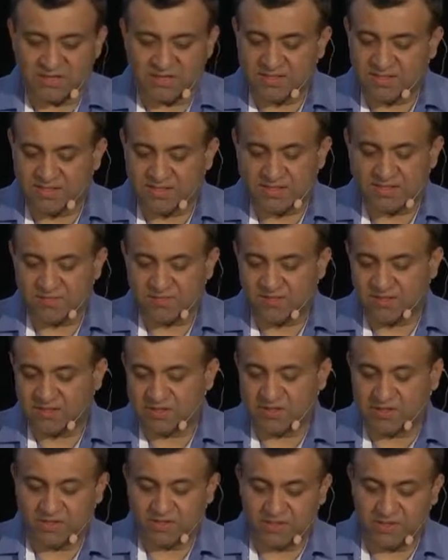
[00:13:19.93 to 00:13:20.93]
system with
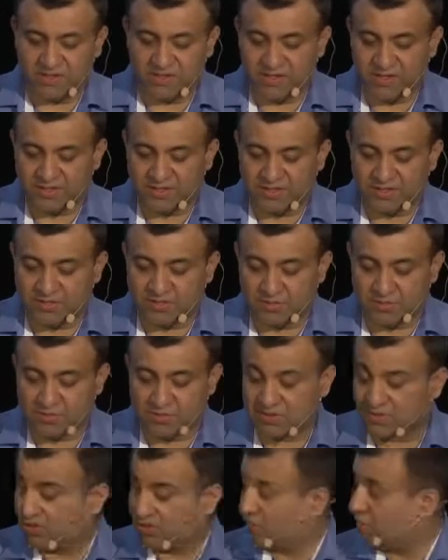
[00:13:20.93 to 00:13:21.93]
configuration sources,